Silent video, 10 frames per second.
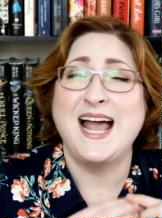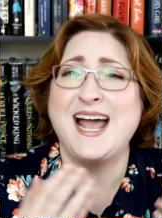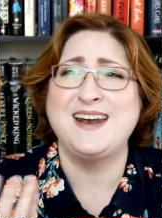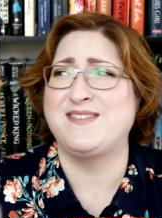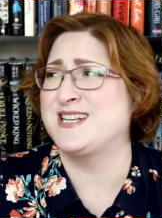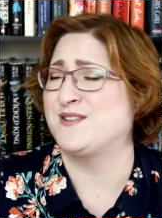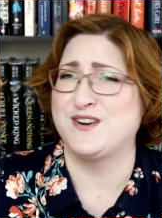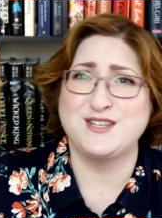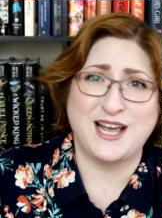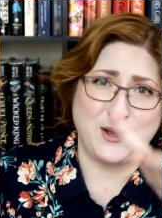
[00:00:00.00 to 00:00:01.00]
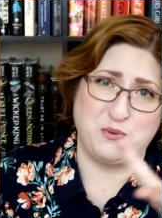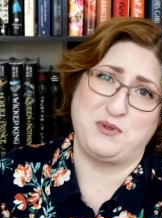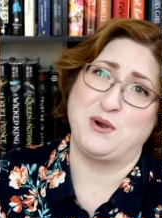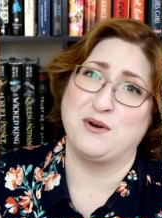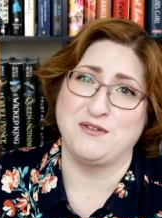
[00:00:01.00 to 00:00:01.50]
and vice versa. I hope
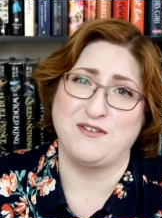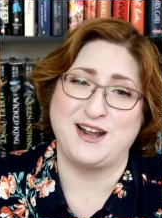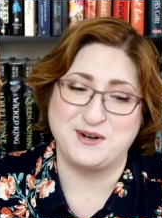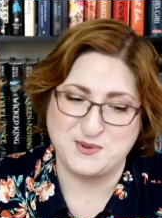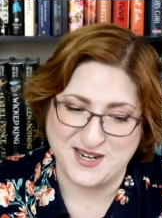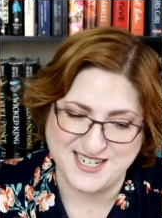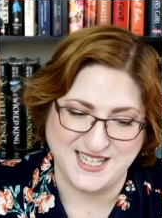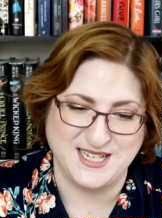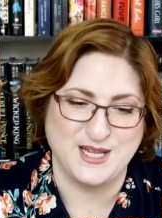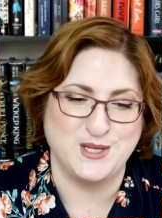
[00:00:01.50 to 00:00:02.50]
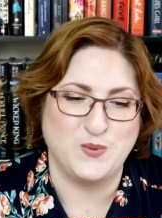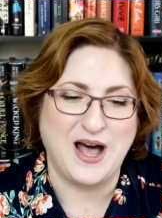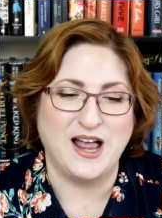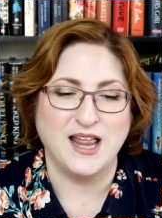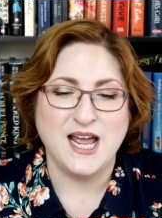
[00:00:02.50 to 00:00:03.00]
there are overwriters watching this as
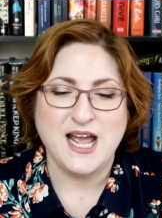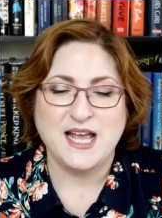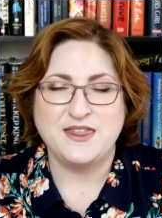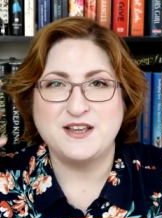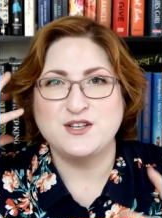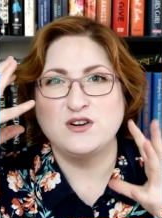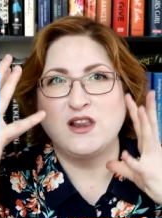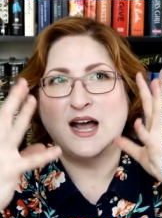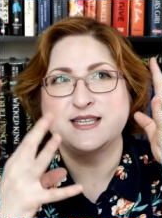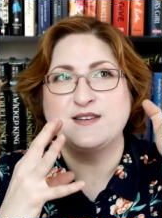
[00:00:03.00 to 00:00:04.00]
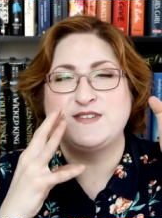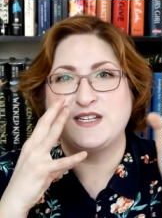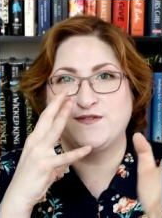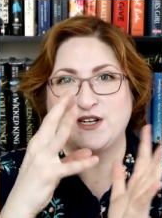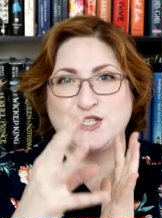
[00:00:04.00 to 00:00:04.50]
well. These are lots of
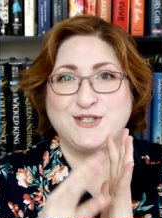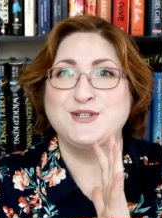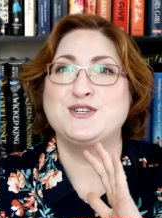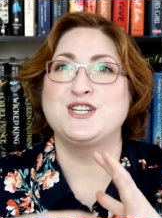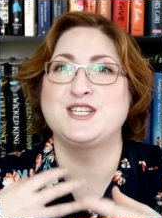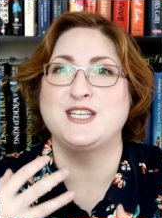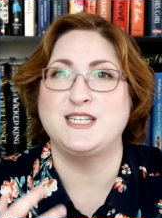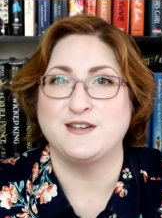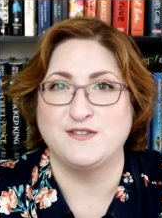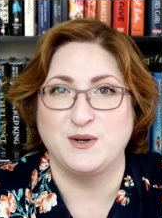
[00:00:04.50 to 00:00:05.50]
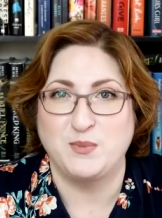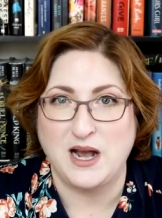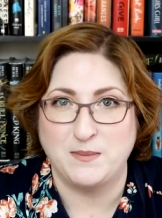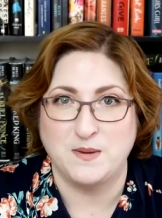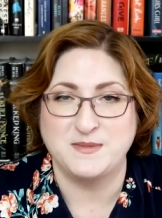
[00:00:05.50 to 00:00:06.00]
different solutions to different
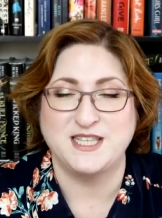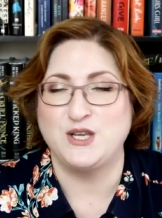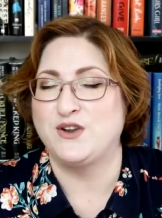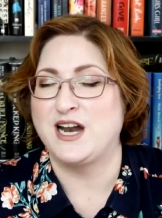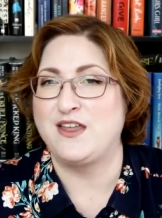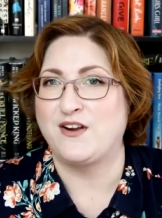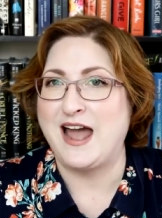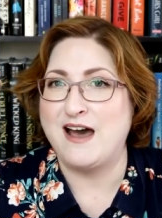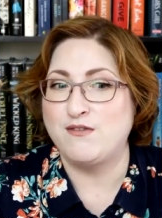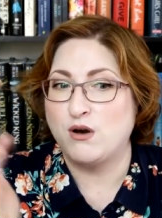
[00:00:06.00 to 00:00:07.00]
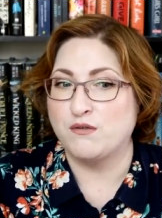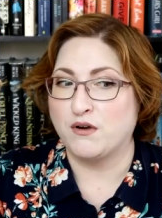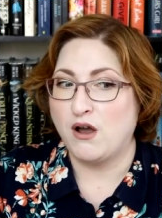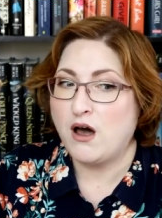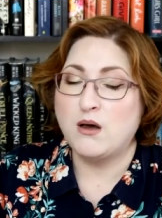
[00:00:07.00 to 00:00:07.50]
problems that you can either have
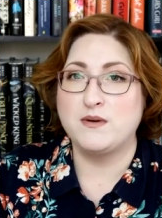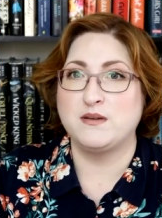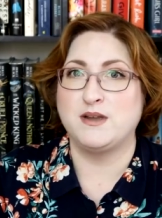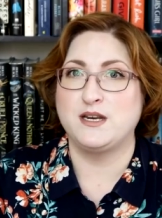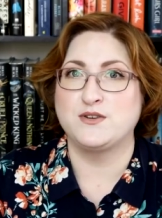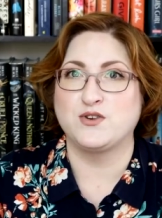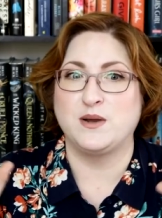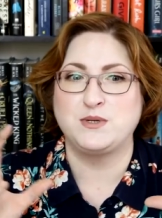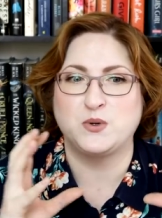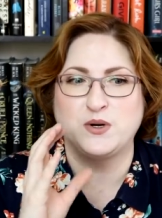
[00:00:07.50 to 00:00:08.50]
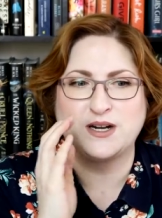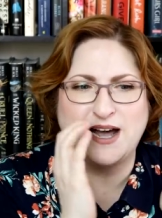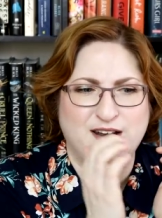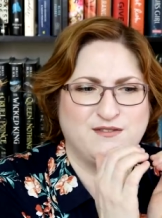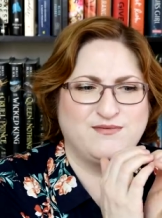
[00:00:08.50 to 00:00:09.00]
overall with a manuscript or
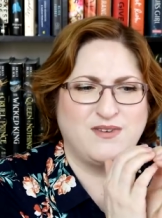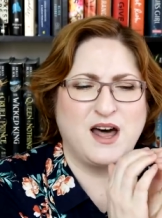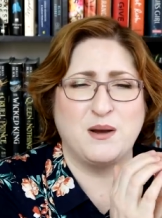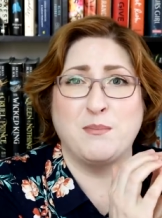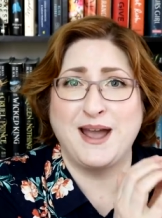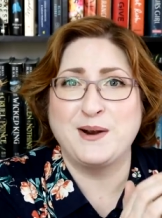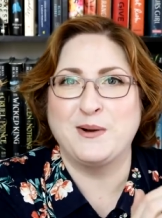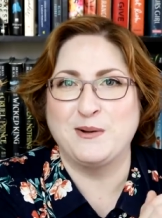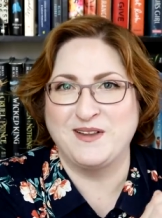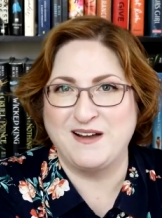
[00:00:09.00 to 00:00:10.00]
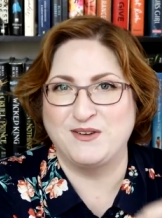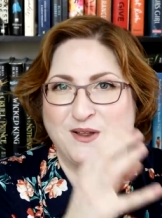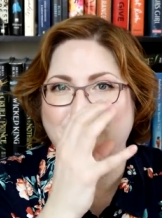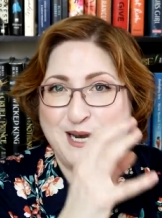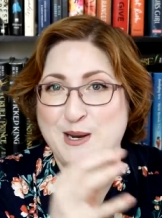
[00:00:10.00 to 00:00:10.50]
kind of on a micro
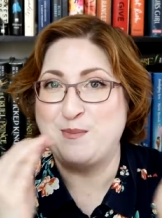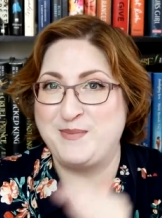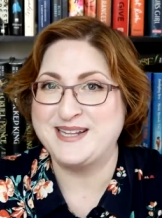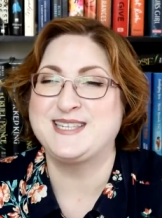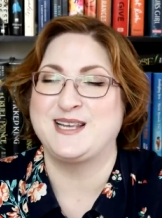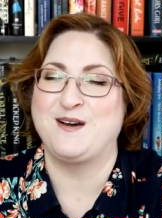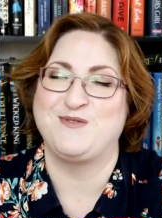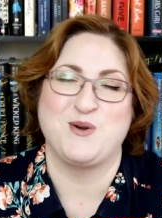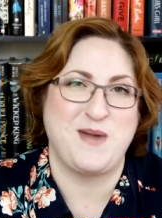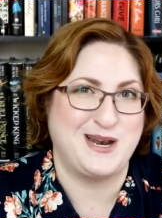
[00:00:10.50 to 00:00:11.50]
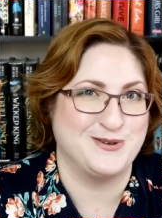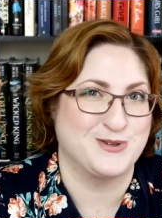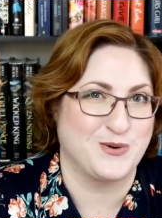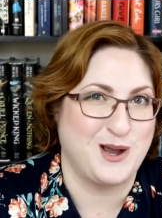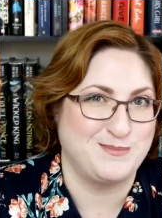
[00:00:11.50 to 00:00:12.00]
level in bits of your
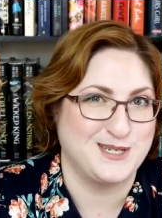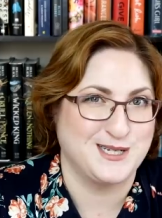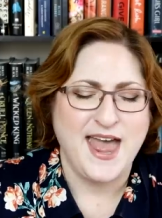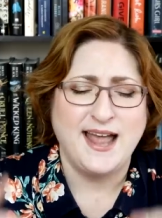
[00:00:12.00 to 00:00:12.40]
manuscript.